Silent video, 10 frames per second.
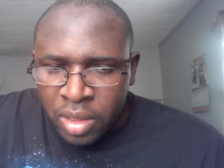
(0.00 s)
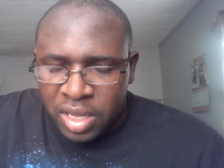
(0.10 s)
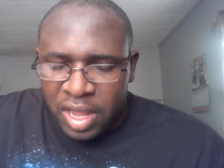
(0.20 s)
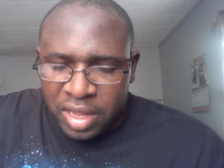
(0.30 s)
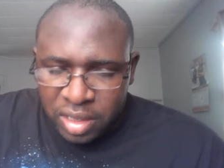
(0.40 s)

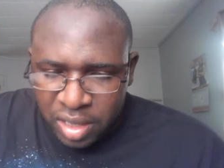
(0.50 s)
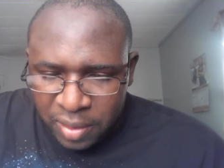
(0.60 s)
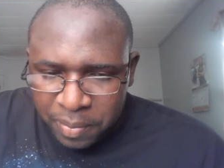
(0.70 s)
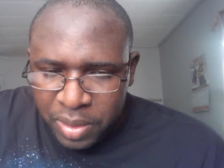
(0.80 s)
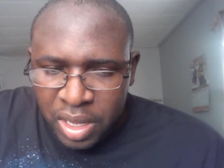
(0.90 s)
yeah, yeah.
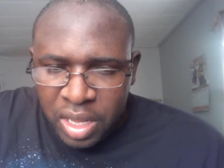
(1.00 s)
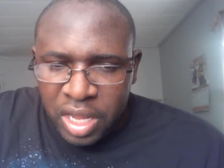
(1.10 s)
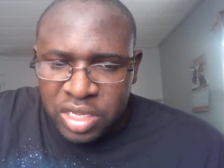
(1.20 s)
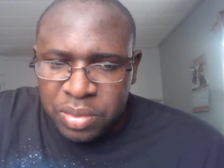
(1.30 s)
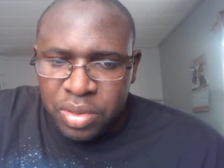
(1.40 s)

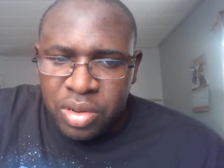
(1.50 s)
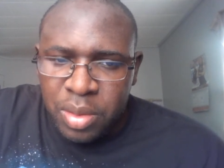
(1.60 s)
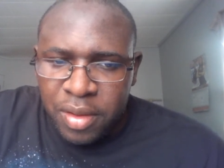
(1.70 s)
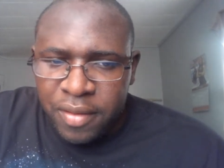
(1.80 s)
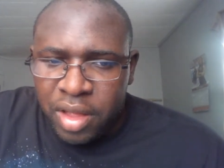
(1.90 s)
It's a
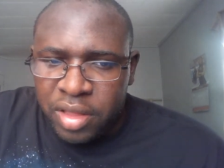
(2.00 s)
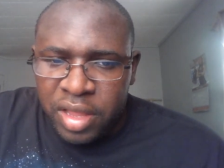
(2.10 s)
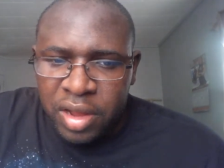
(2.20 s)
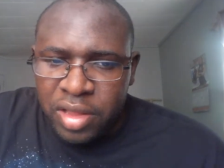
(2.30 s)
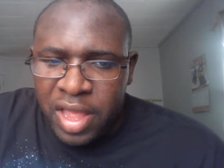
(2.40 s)
program I
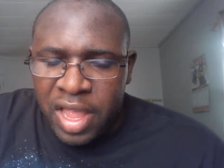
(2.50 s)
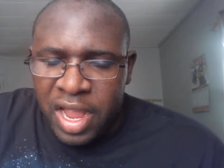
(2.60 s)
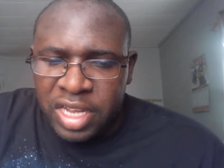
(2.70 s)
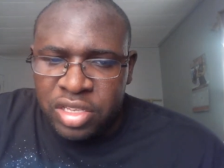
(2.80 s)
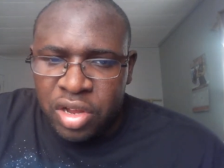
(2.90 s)
volunteered at.
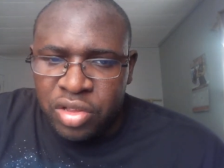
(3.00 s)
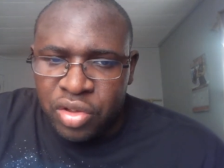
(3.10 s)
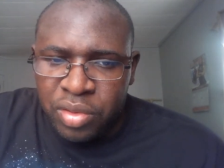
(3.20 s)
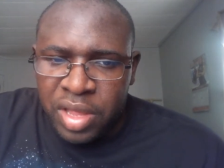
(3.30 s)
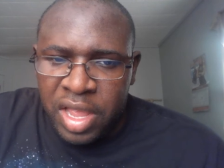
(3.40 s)
I started
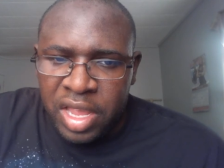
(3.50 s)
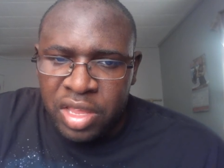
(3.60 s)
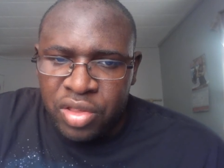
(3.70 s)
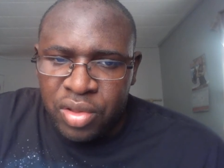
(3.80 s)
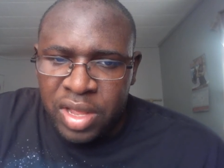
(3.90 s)
doing that
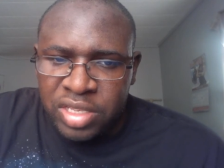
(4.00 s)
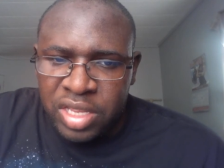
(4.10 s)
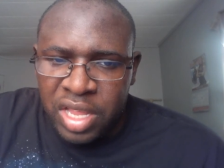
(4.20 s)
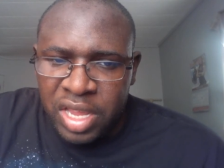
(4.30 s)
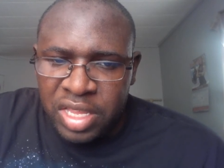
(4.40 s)
in
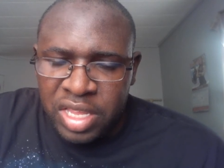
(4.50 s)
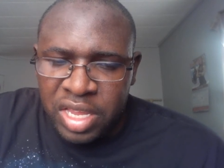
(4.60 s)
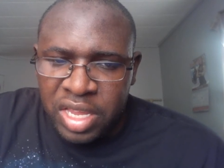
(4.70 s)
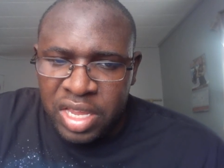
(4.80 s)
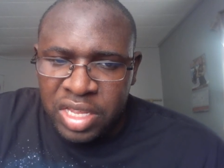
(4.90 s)

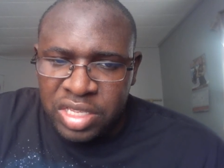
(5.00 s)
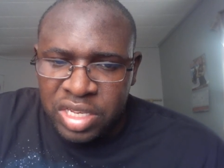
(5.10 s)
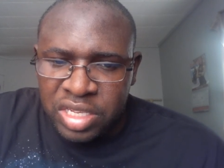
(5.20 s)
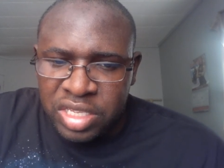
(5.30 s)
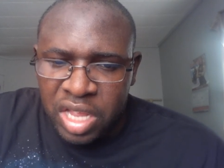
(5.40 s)
2019
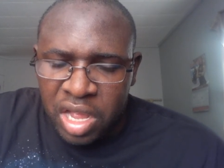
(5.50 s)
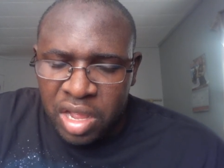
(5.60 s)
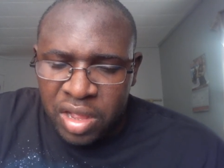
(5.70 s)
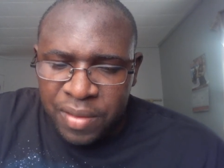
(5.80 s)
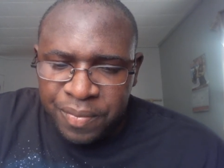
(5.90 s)
just to
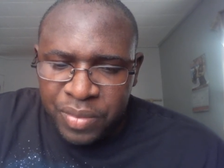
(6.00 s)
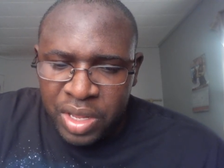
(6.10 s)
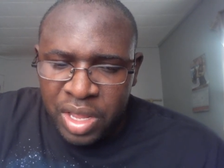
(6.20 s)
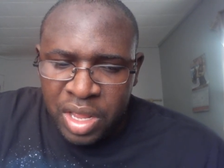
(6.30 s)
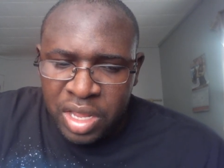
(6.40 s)
um,
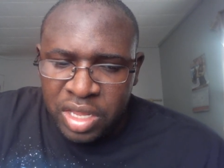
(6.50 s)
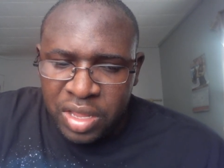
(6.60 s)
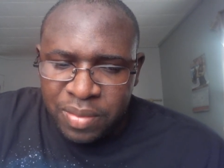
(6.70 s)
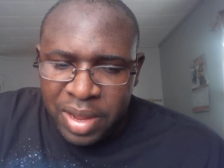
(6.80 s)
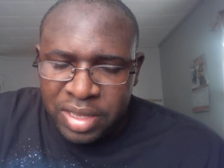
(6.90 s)

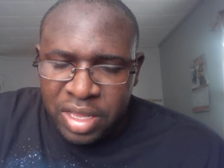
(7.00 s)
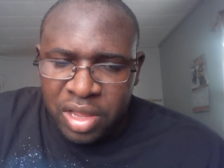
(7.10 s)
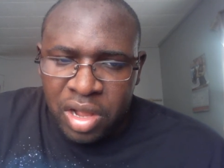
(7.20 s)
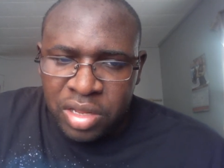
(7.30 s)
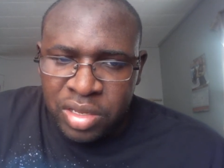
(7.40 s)
get back to
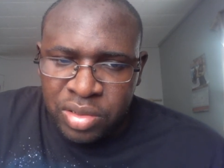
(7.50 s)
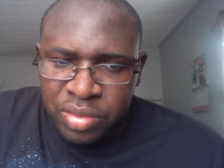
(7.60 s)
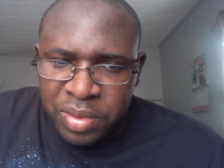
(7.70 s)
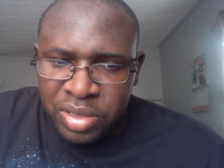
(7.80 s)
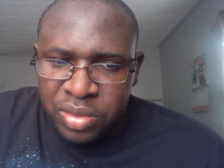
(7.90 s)
the autism
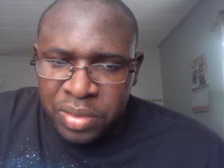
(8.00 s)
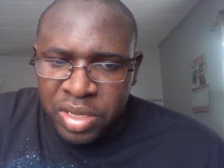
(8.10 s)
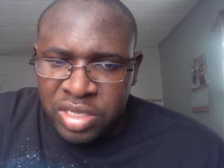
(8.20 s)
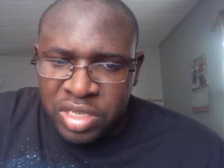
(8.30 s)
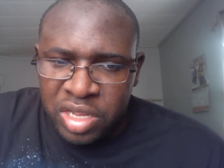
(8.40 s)
spectrum
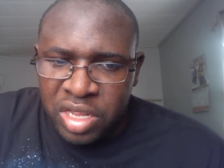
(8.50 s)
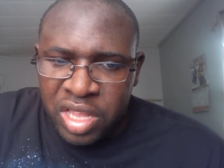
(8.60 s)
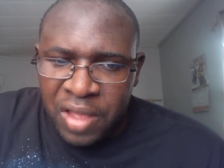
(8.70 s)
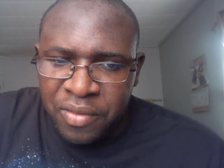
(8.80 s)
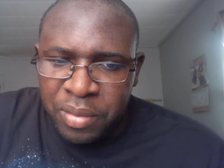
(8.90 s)
because it's done a
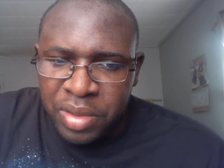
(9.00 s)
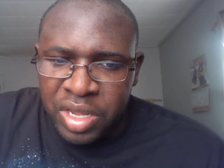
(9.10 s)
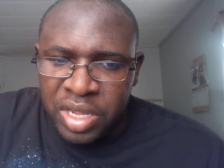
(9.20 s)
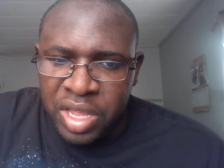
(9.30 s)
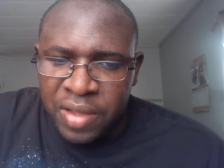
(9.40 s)
lot for
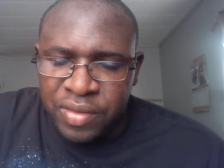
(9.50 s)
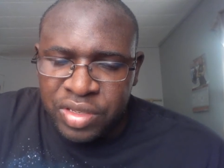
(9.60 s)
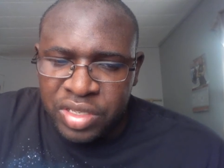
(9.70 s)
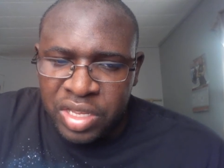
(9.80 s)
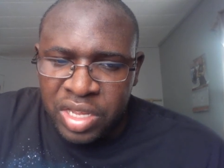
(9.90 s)
me ever
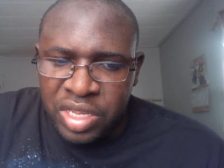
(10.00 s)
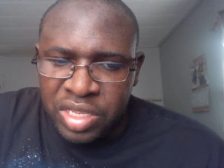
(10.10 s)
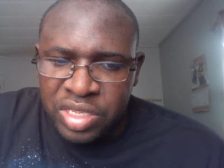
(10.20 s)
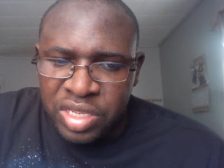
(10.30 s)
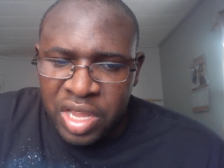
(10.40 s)

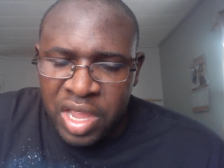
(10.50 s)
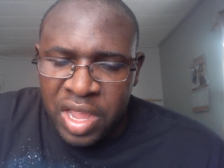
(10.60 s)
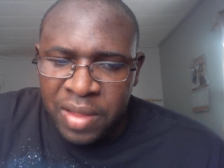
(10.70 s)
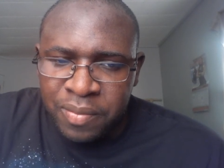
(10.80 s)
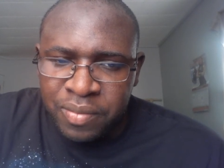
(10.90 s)
since.
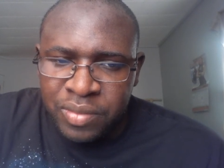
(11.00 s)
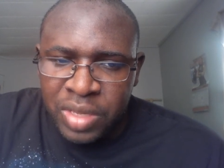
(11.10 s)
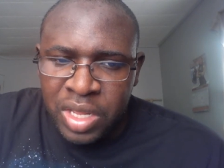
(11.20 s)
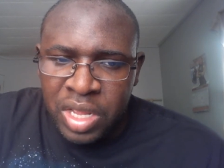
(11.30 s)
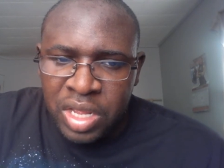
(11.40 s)
Yeah
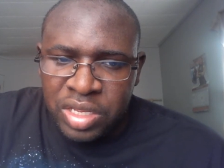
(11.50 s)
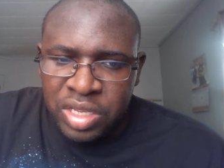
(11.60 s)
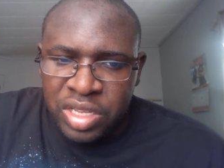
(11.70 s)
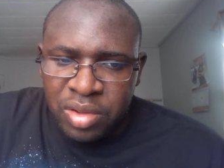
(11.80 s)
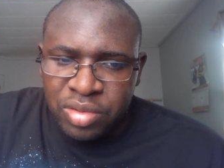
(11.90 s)

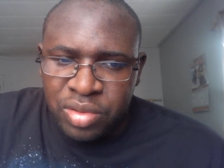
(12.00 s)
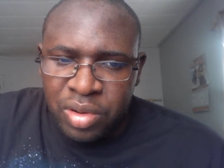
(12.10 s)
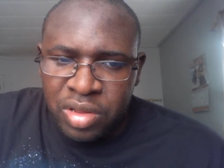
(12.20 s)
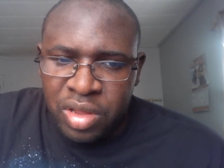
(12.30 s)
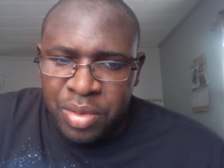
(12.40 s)
since I was
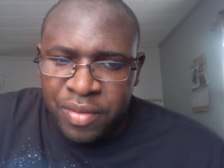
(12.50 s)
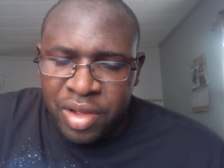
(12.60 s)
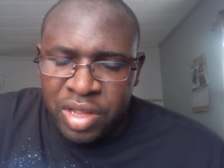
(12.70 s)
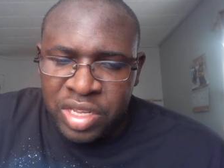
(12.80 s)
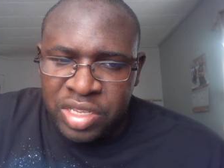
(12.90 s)
growing up with
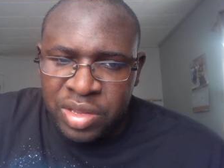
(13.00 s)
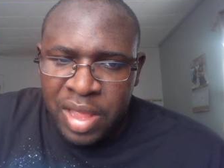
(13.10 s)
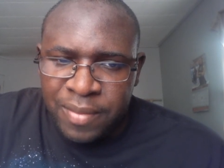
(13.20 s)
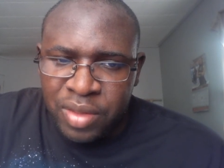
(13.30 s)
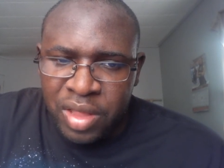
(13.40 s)

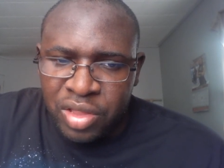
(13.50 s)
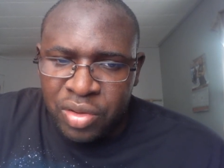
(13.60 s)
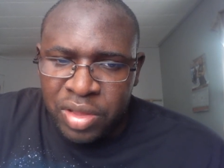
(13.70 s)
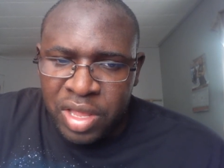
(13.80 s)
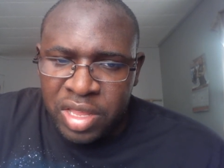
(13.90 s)
autism after not
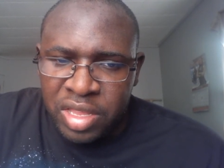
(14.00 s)
knowing at